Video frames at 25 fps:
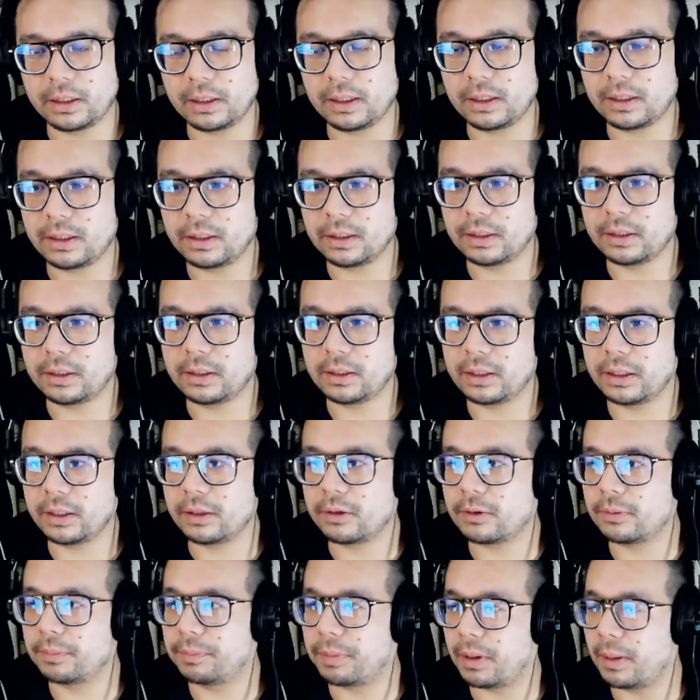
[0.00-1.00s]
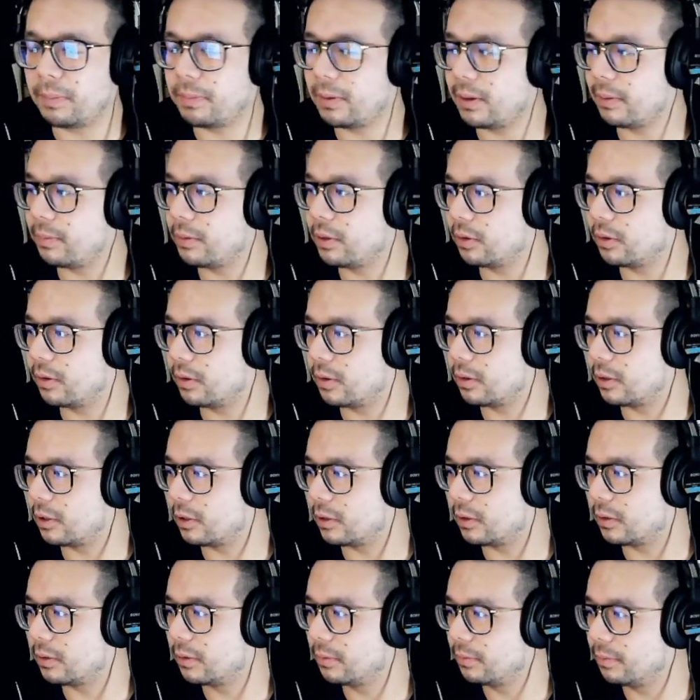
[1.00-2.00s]
it'll bump up
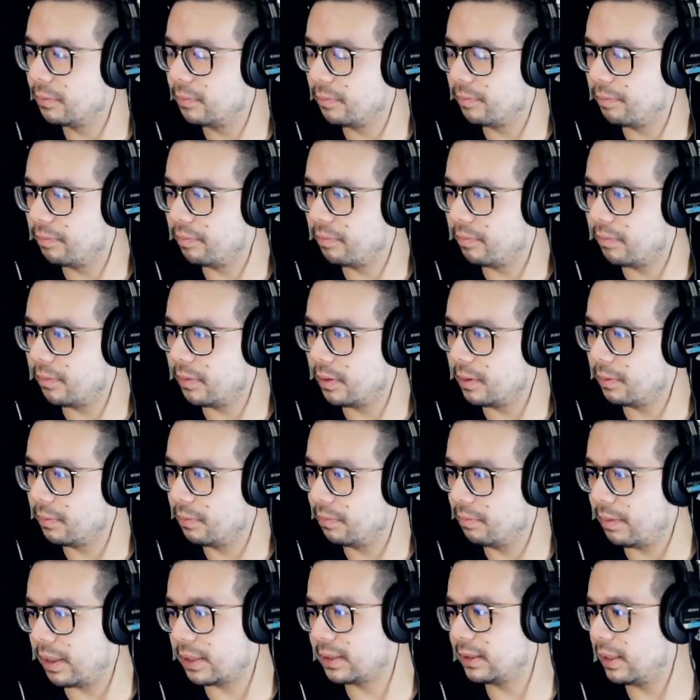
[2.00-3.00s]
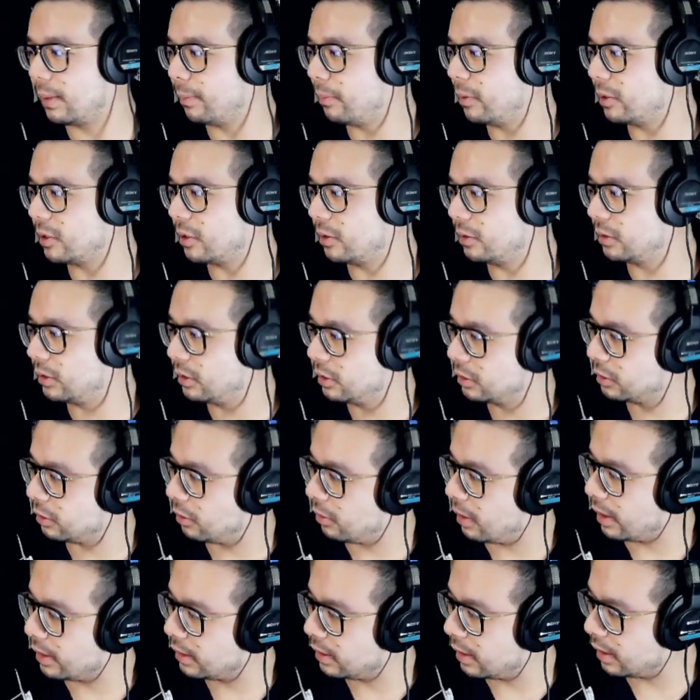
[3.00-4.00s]
your max temperatures.
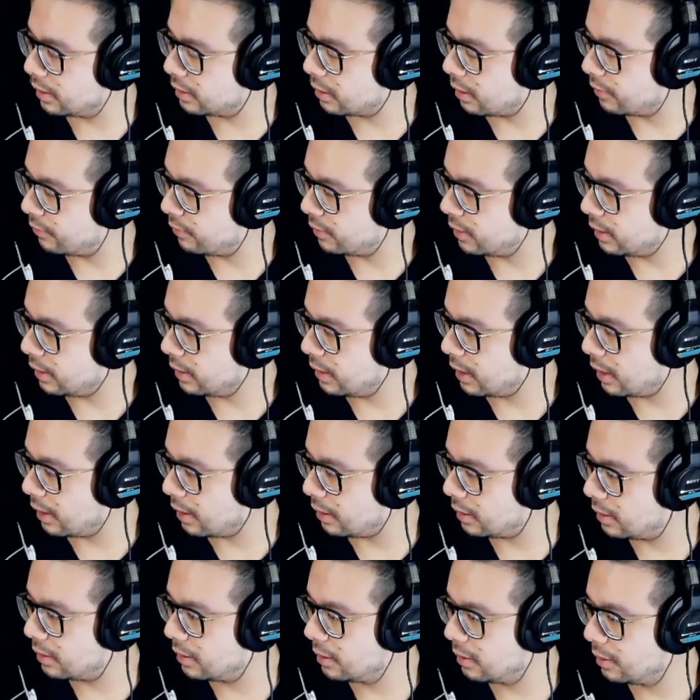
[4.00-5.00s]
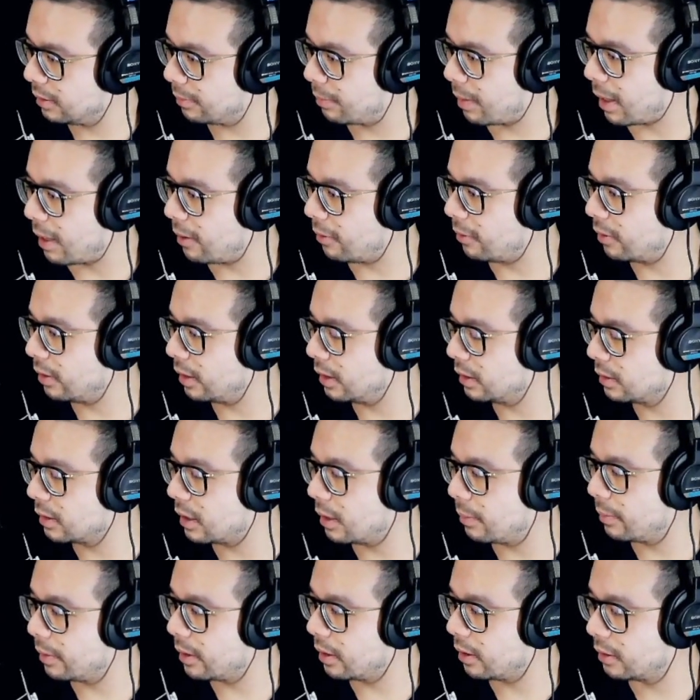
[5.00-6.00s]
So I definitely had the power in
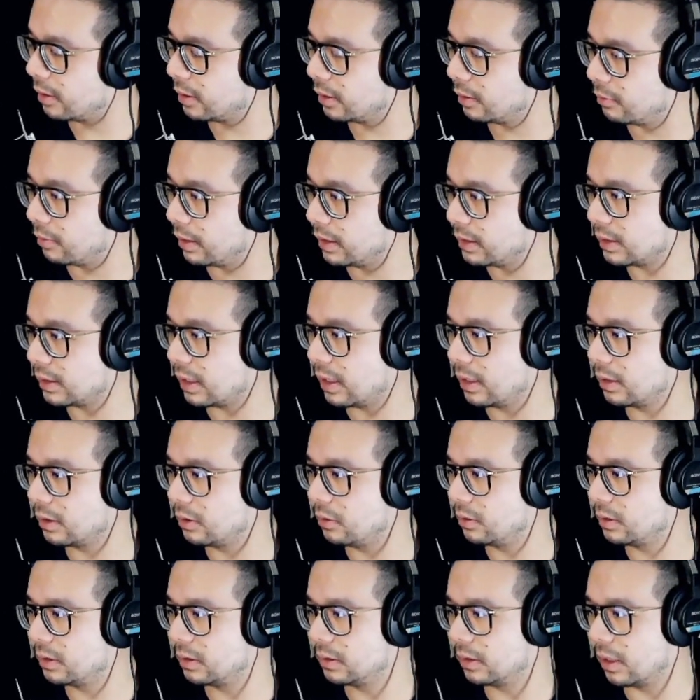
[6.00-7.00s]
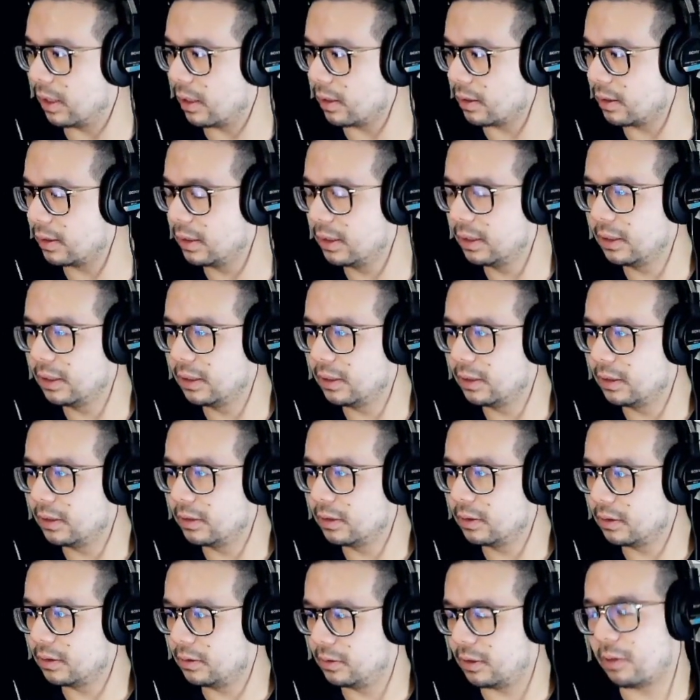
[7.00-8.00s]
coming on the right side through the dock.
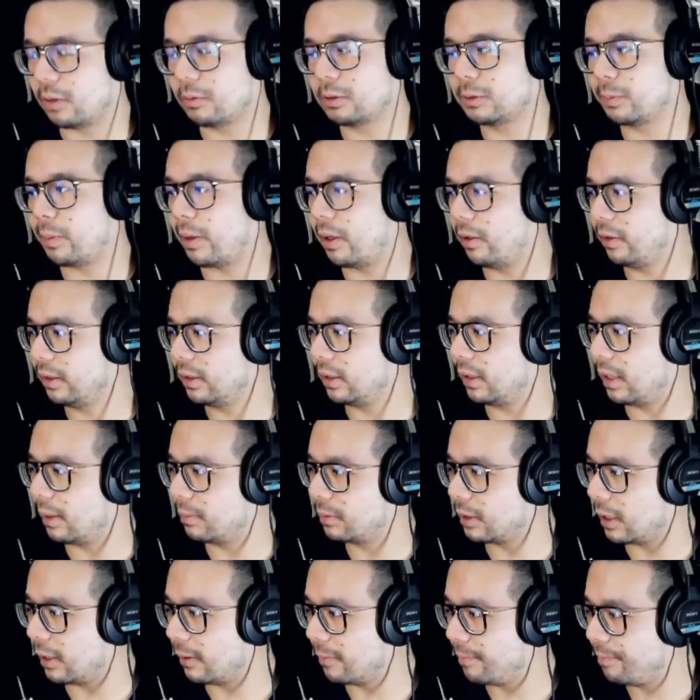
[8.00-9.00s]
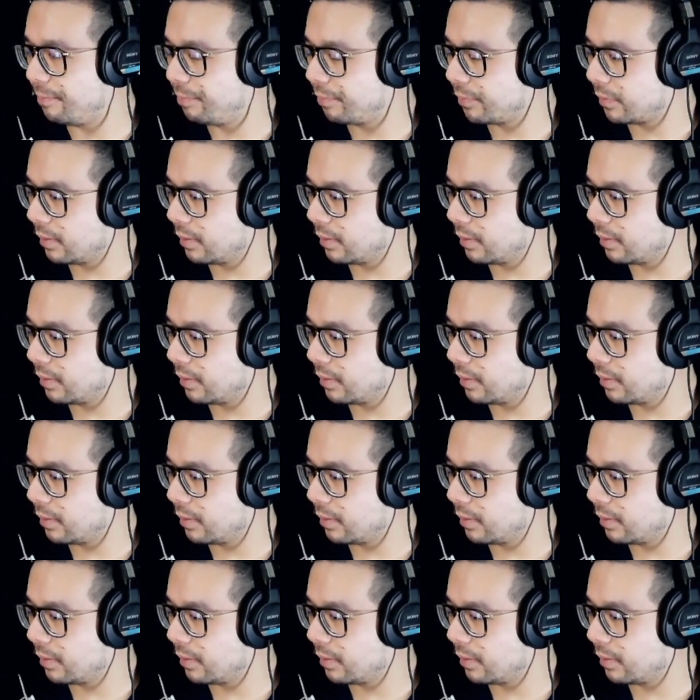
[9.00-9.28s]
The dock was powering the laptop,